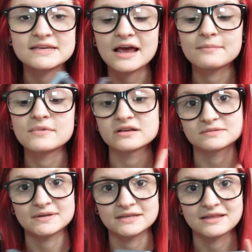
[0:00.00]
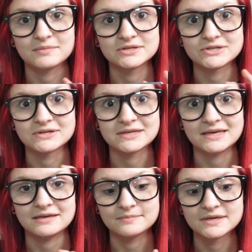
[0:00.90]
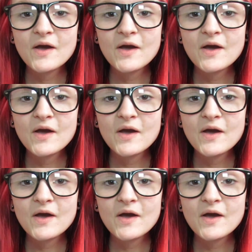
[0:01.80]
and I'm not spending that much on a game.